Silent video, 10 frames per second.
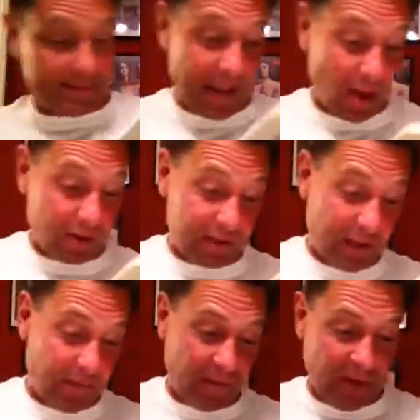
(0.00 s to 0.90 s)
tell, because they
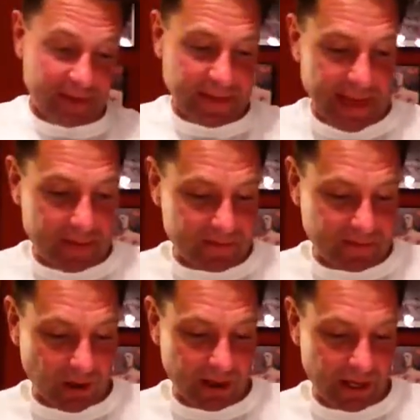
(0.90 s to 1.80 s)
have fake names
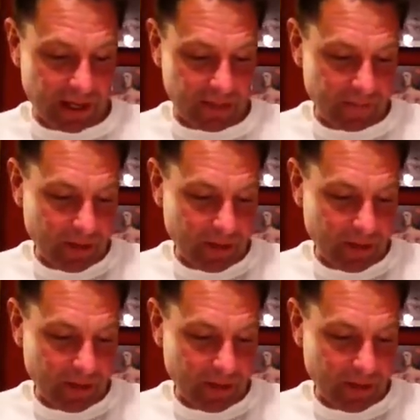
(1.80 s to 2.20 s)
on here